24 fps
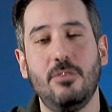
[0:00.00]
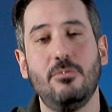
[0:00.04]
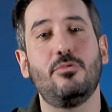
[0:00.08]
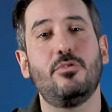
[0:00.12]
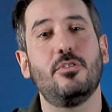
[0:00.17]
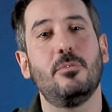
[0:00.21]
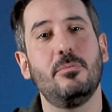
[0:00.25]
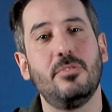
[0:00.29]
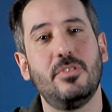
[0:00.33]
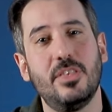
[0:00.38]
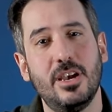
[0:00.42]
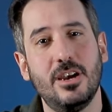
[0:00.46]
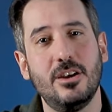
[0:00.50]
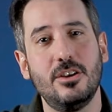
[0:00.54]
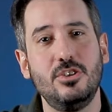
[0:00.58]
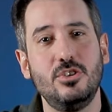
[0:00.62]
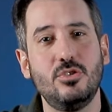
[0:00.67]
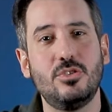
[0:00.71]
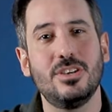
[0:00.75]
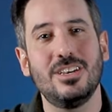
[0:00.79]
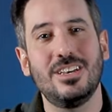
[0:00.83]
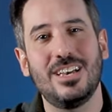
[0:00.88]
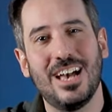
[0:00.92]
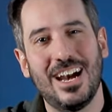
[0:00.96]
And from there, you
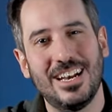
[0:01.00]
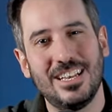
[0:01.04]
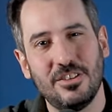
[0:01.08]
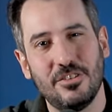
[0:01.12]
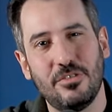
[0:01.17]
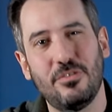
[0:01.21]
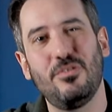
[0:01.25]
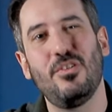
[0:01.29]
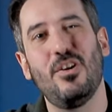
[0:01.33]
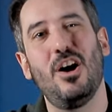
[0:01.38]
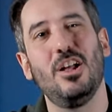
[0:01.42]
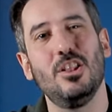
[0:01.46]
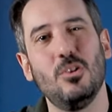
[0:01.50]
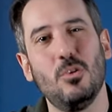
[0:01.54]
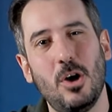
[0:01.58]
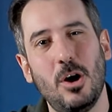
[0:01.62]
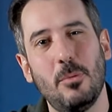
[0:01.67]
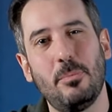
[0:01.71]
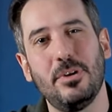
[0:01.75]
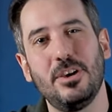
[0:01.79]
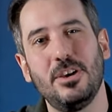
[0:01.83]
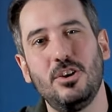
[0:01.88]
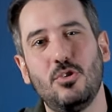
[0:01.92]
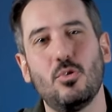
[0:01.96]
can kind of follow
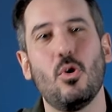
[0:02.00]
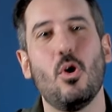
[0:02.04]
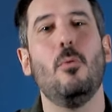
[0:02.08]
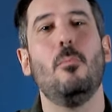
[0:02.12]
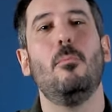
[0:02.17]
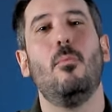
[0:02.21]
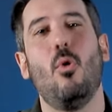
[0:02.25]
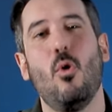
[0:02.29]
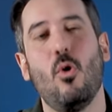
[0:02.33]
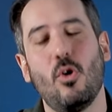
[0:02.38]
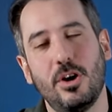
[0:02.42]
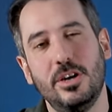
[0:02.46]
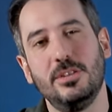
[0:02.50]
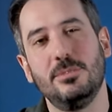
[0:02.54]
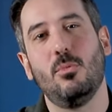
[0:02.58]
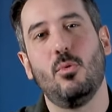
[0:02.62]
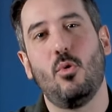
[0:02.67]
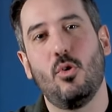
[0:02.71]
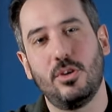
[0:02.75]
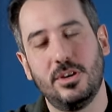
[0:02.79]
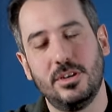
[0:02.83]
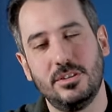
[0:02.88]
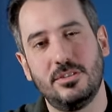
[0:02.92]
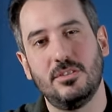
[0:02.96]
up and grow more and
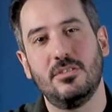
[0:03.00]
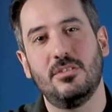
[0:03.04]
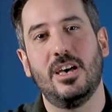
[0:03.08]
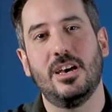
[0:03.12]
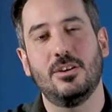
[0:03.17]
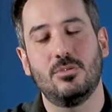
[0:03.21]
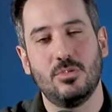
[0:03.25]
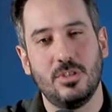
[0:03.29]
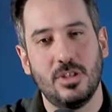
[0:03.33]
more into that